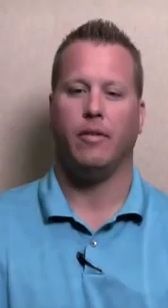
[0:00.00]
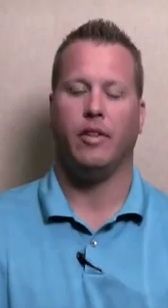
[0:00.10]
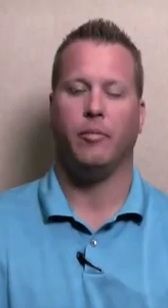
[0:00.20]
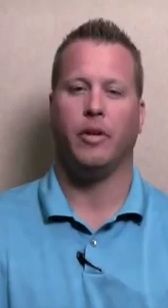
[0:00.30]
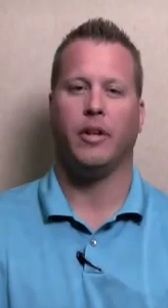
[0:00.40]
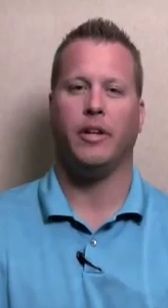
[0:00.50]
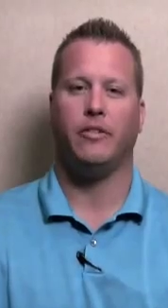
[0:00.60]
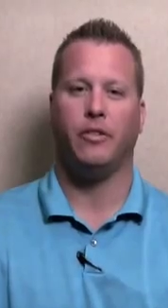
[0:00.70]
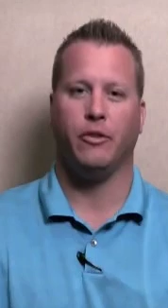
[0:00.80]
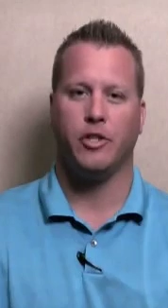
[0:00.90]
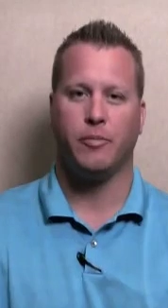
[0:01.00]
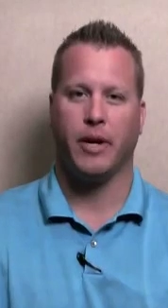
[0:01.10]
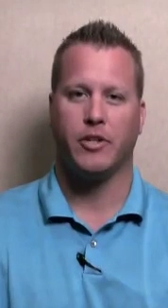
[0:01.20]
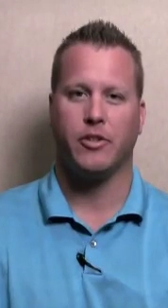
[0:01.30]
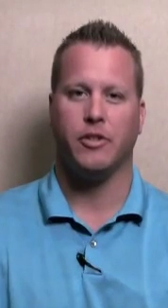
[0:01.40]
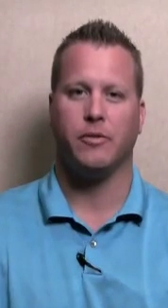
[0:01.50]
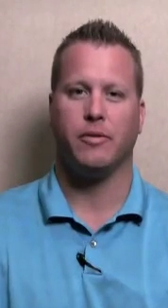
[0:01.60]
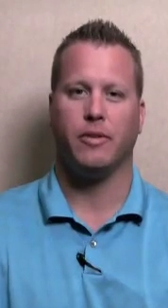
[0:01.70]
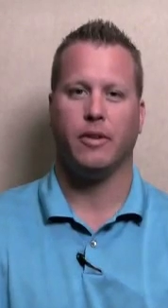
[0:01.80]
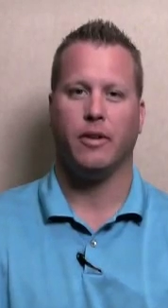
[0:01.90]
The ability to do
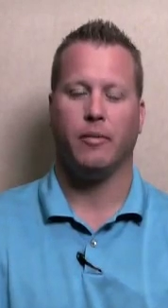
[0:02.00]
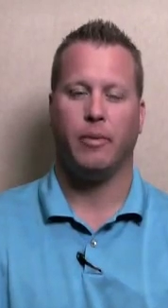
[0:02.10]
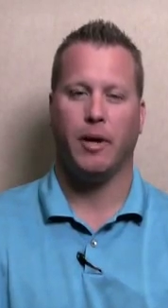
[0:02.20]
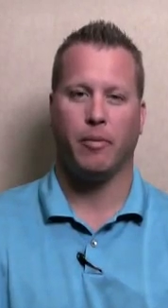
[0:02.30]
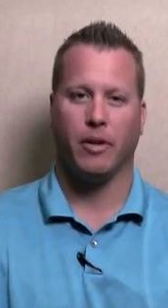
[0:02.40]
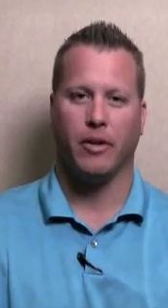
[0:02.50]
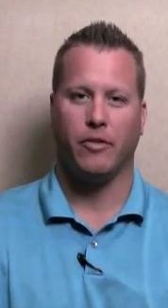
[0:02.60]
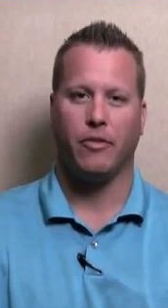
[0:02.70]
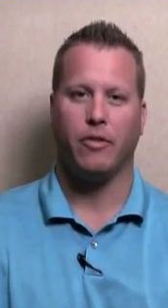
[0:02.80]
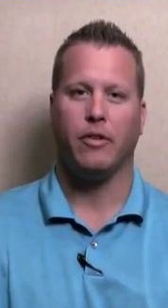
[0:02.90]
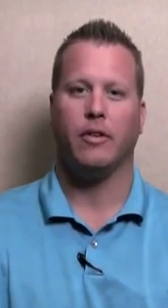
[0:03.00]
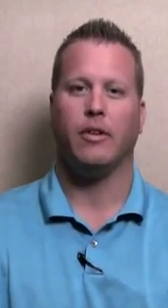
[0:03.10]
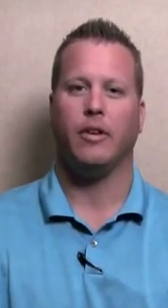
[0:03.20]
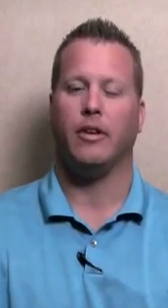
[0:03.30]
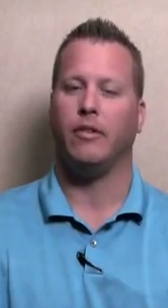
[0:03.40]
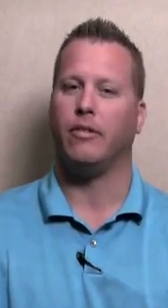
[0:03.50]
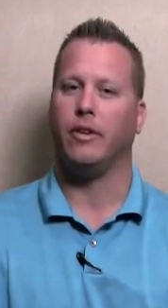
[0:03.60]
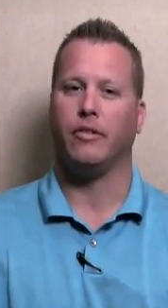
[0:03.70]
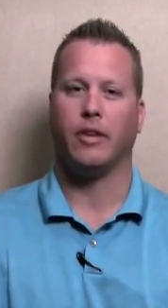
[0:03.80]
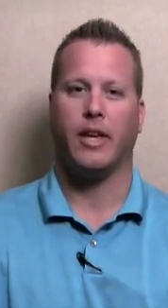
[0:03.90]
inspections paperless is,
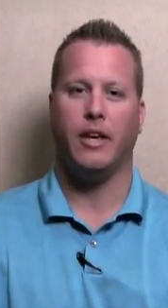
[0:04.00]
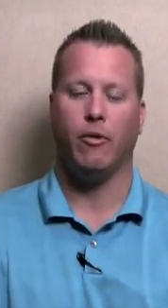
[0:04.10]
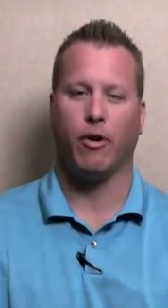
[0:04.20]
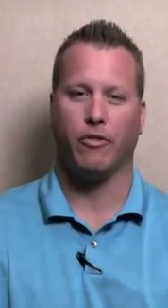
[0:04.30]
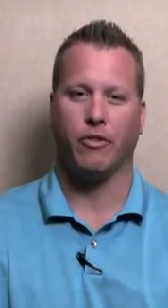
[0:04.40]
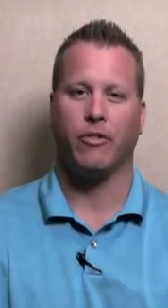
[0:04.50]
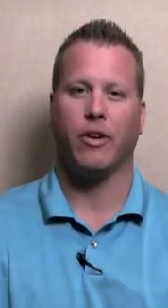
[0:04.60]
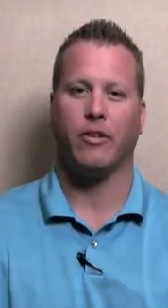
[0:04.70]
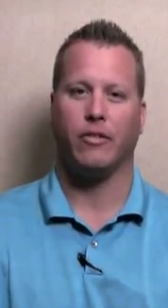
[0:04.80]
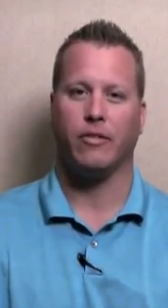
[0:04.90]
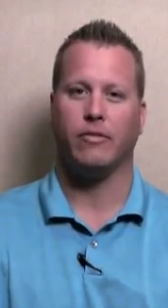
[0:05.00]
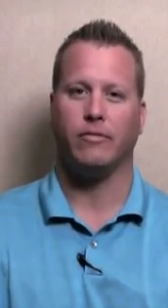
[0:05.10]
is a key to our success.